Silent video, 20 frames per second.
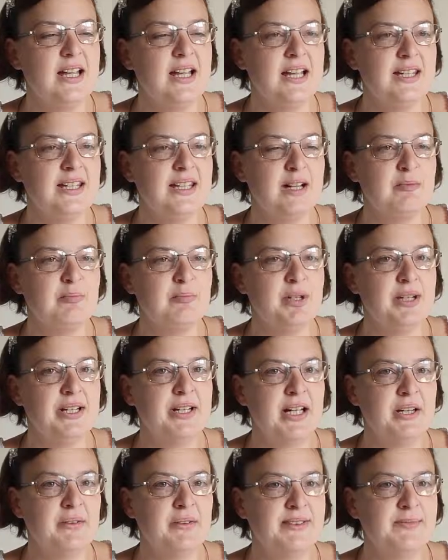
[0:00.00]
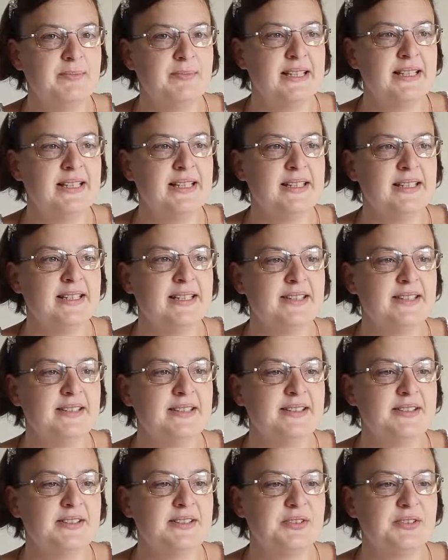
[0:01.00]
At that point, I was mainly
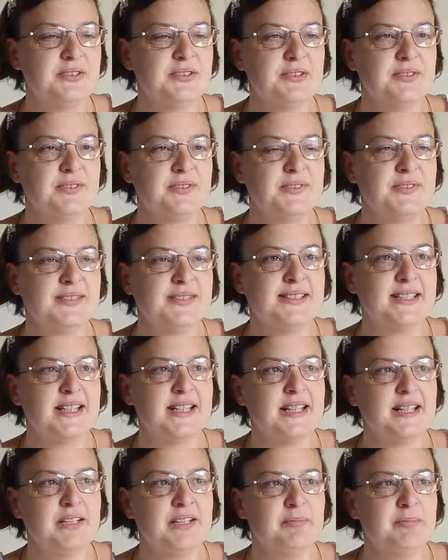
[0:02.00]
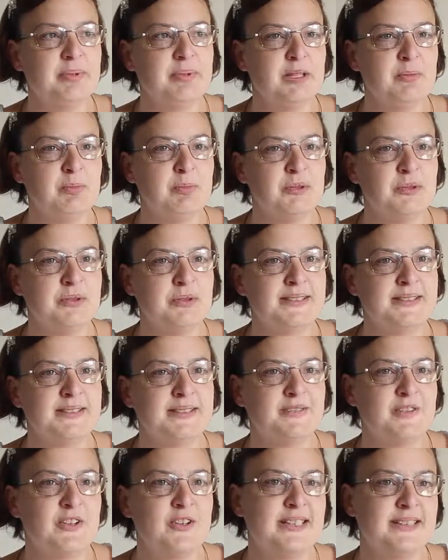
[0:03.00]
sort of staying in people's,
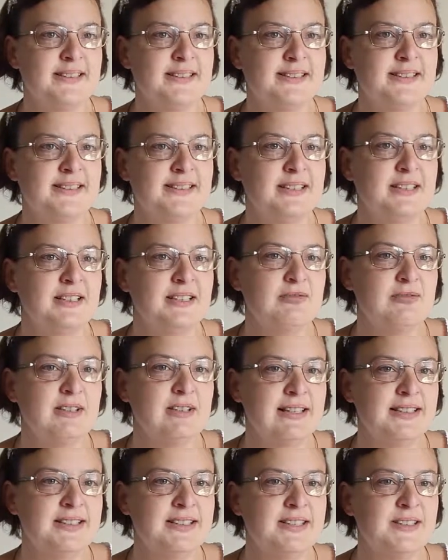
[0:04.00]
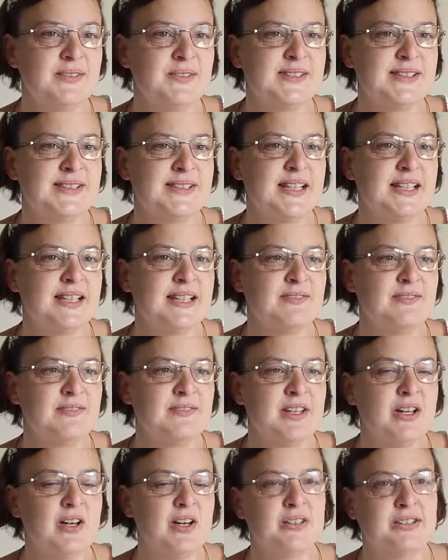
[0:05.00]
friends, relatives, staying
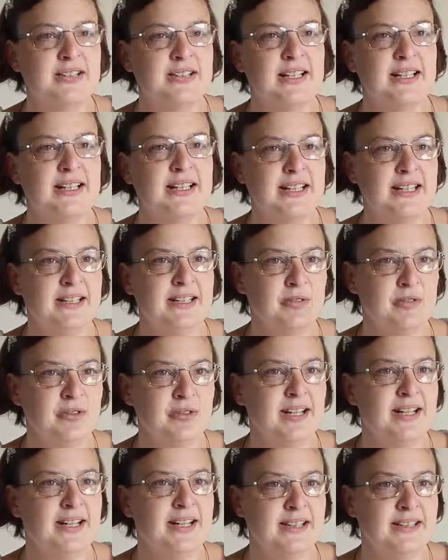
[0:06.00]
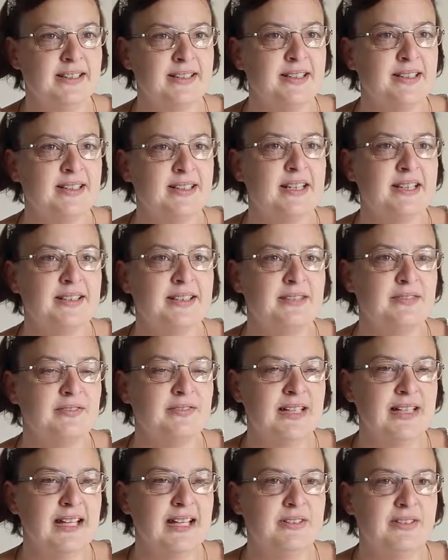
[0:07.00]
for the odd night here or there. I didn't
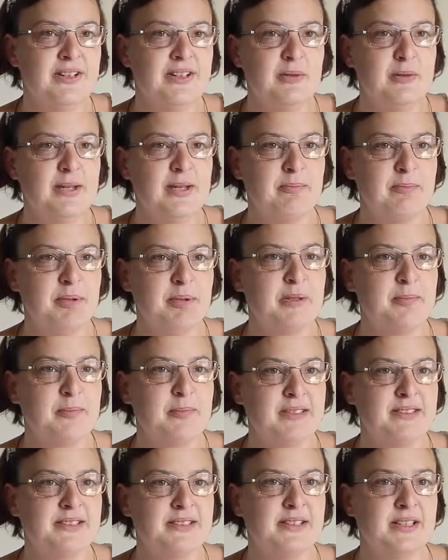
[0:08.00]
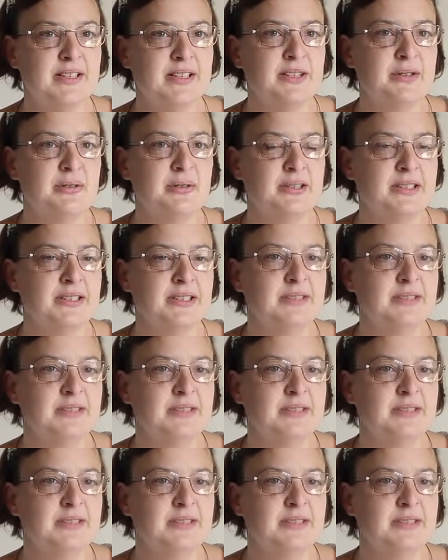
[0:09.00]
really have anywhere permanent to go.